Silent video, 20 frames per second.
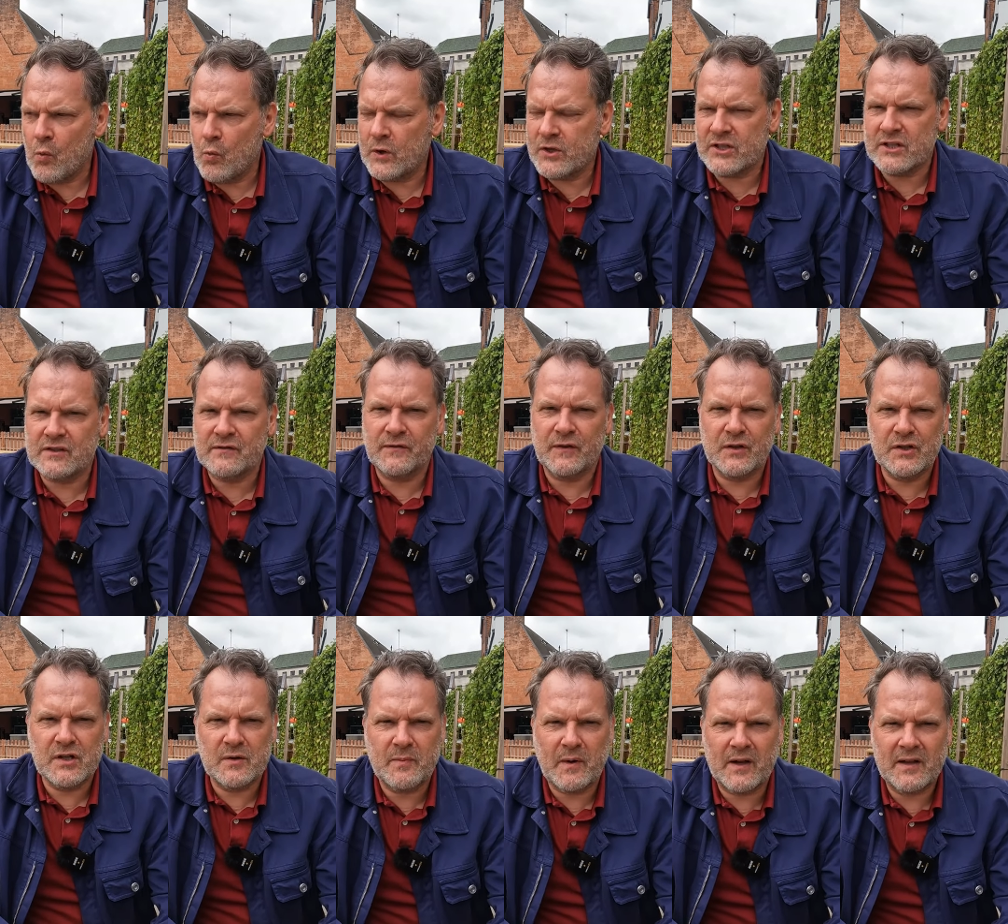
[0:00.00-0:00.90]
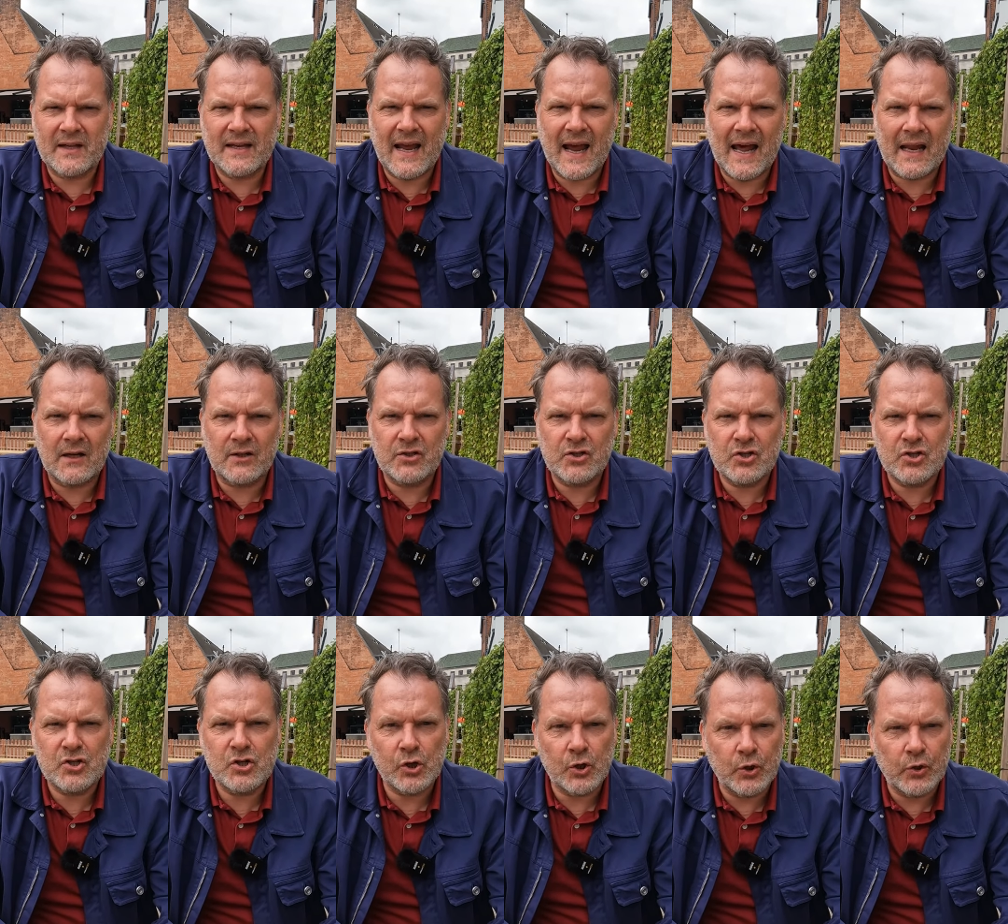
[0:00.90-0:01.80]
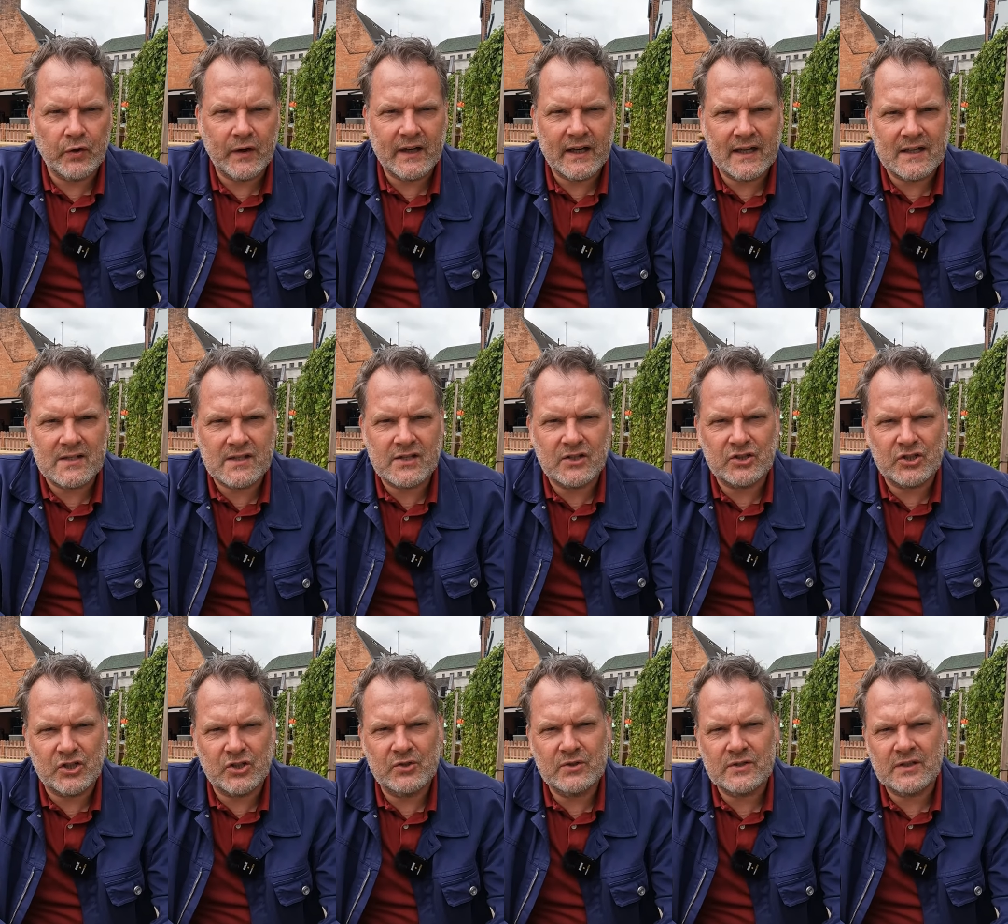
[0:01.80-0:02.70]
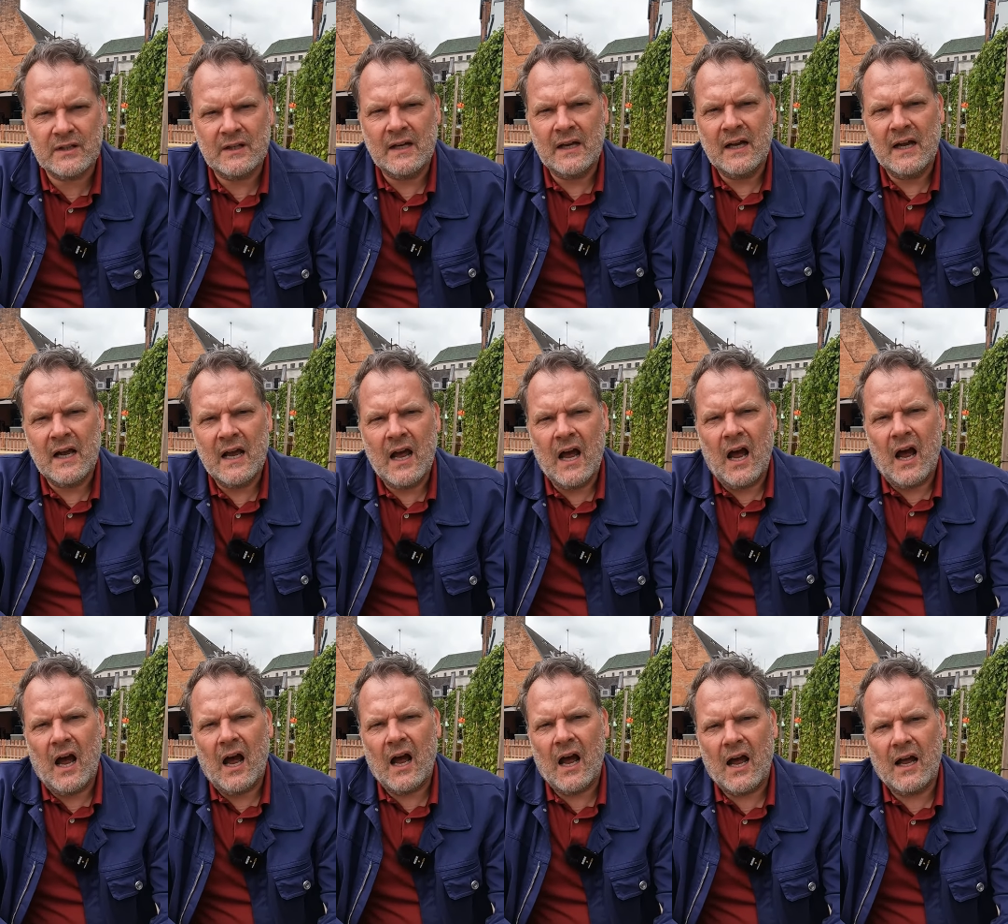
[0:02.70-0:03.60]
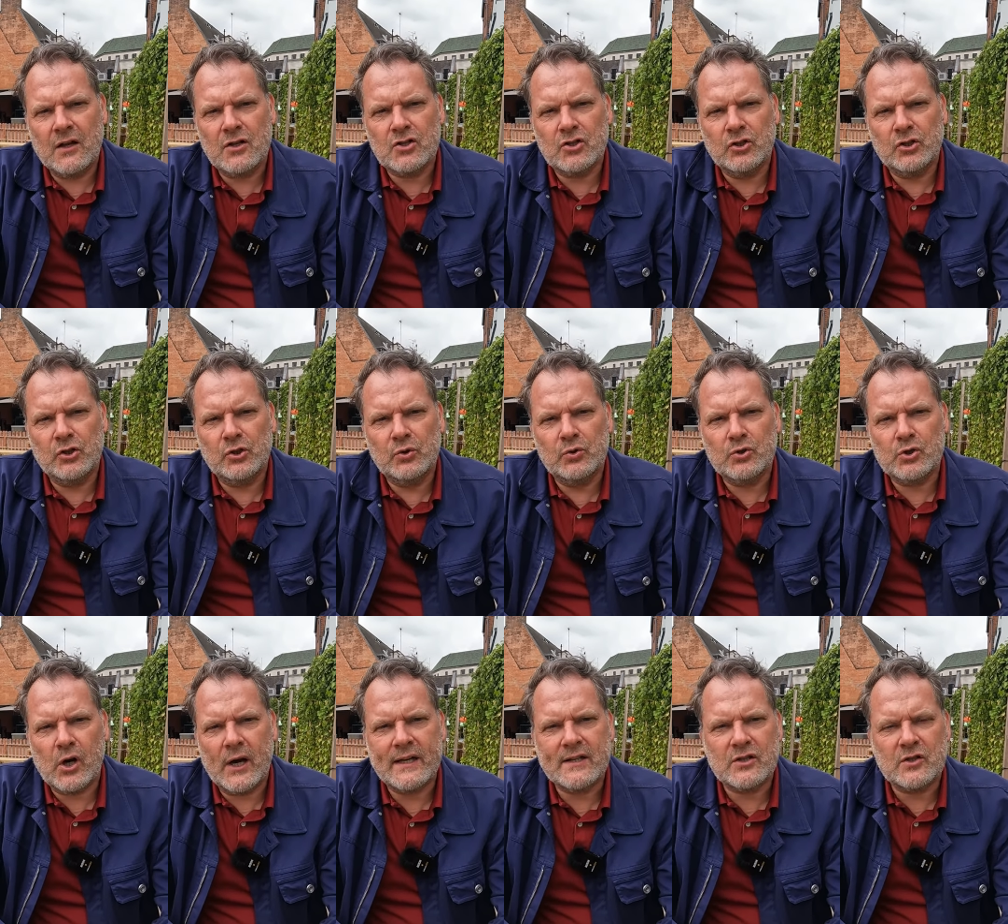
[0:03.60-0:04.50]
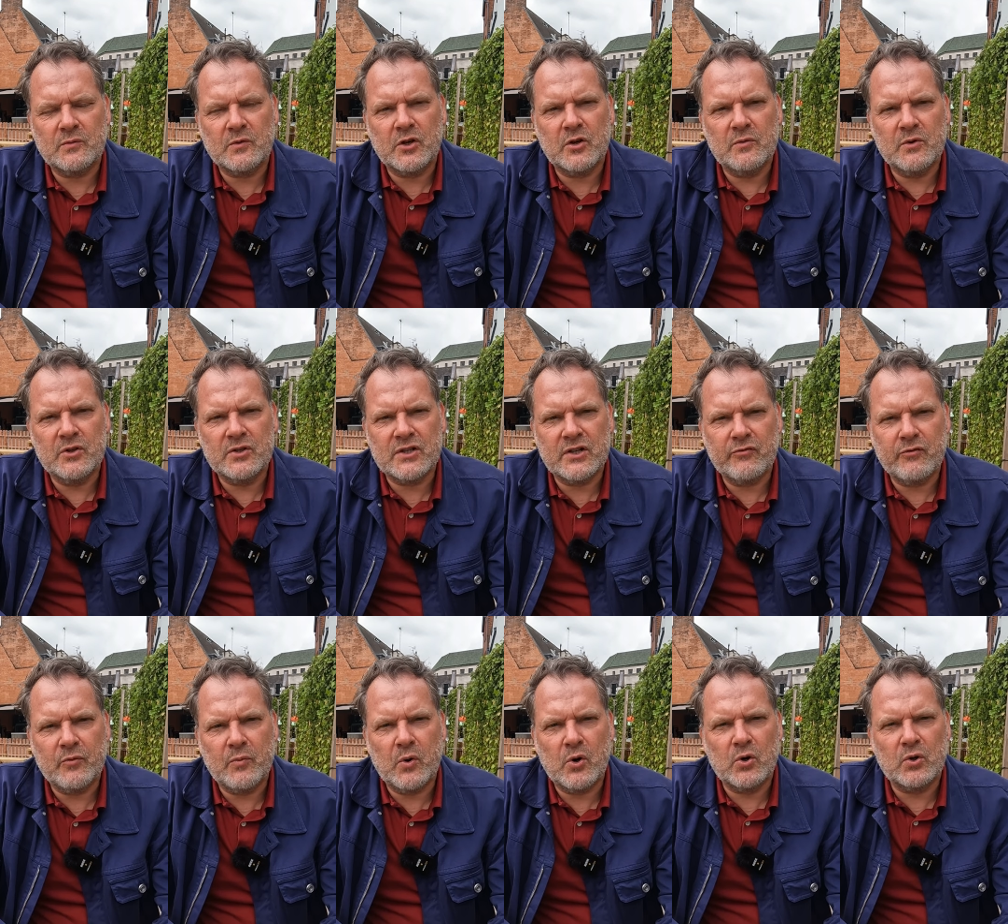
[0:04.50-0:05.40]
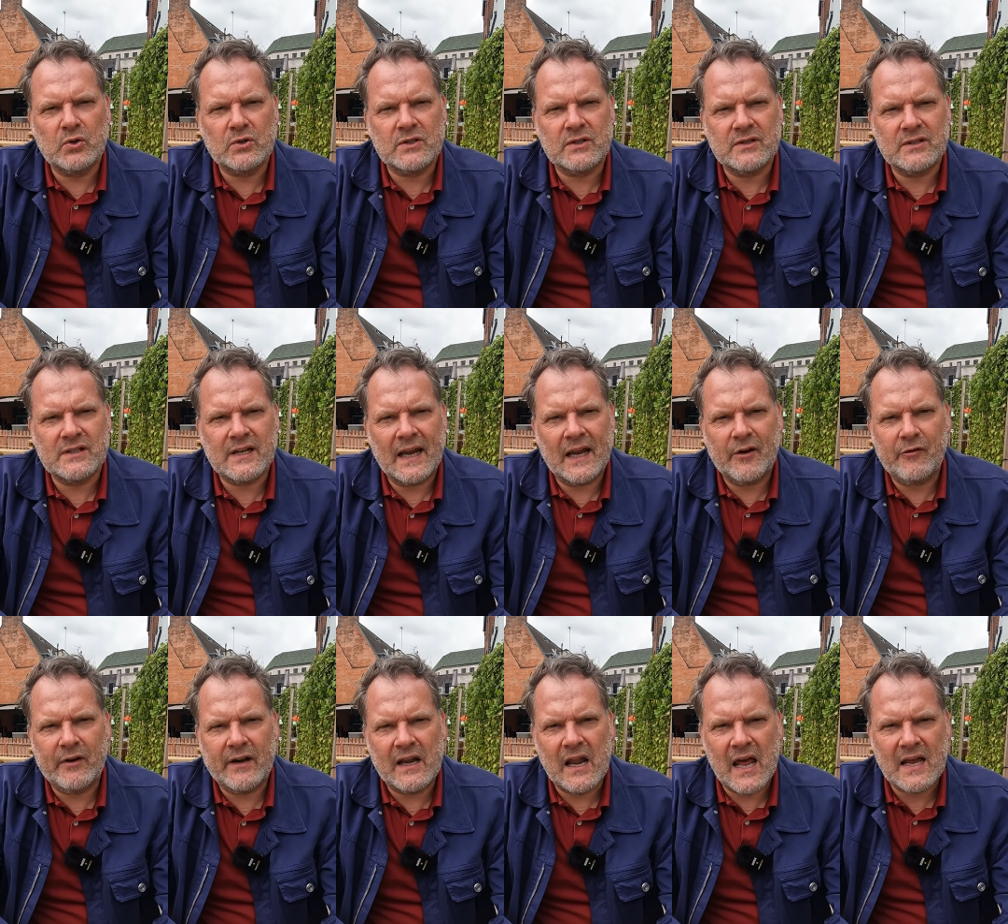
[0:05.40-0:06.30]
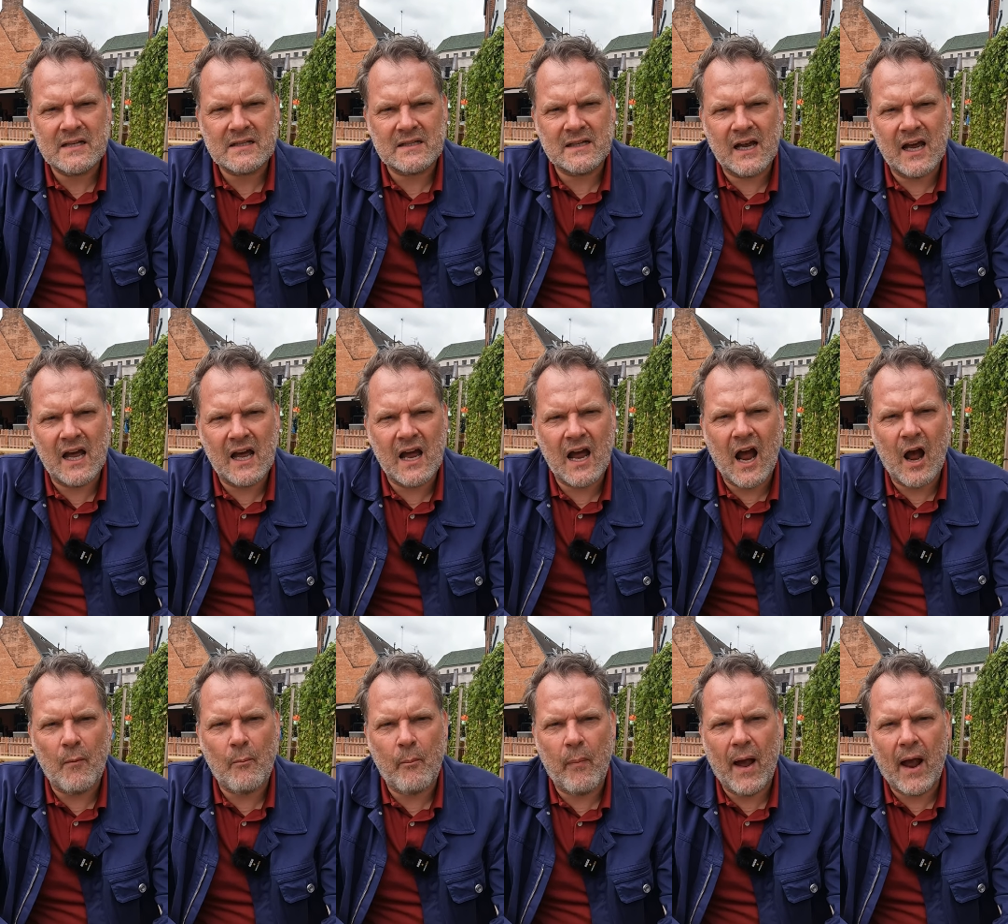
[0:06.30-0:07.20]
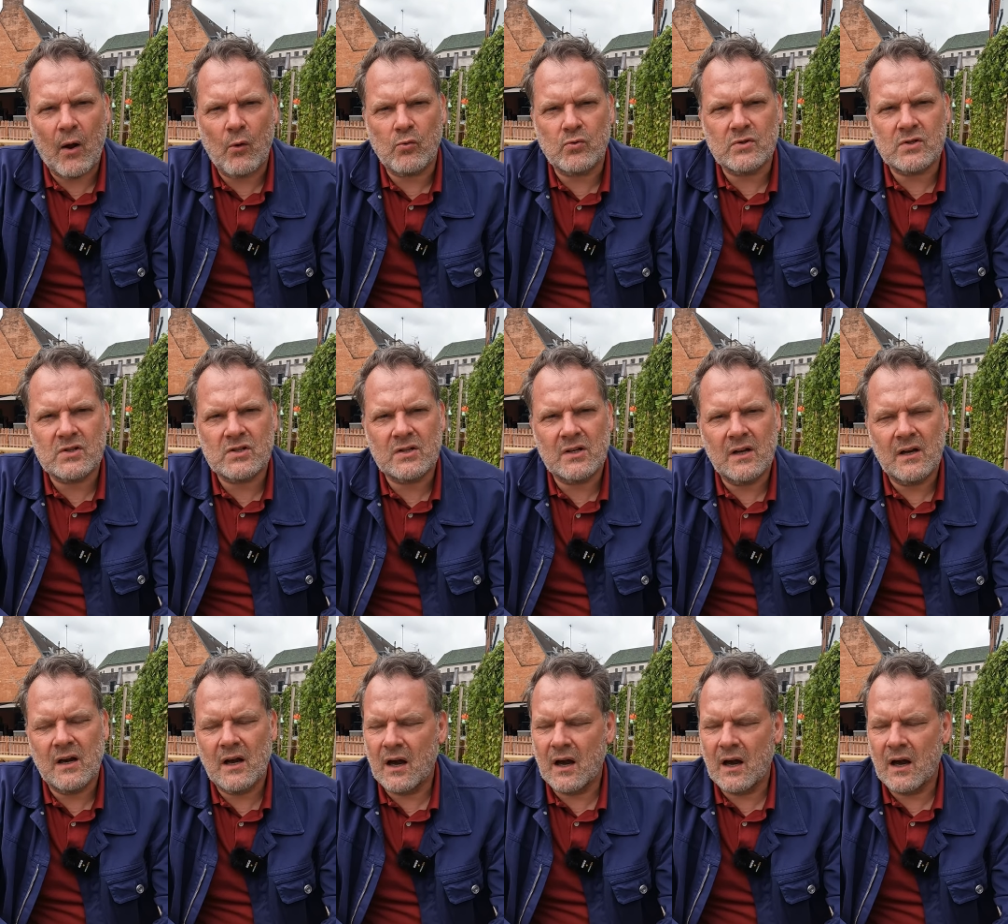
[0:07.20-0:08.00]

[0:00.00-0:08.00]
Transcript: which is funded by the Alan Turing Institute uh, to train some community reporters here in Leicester about